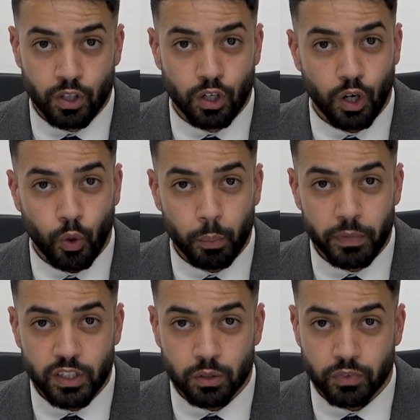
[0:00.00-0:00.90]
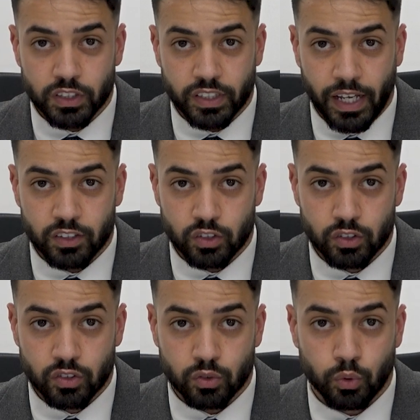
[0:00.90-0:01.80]
Low and medium risk
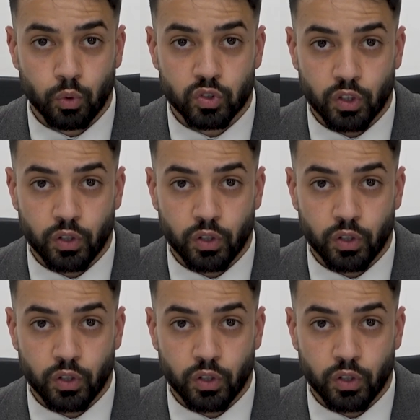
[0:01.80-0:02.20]
hazards, also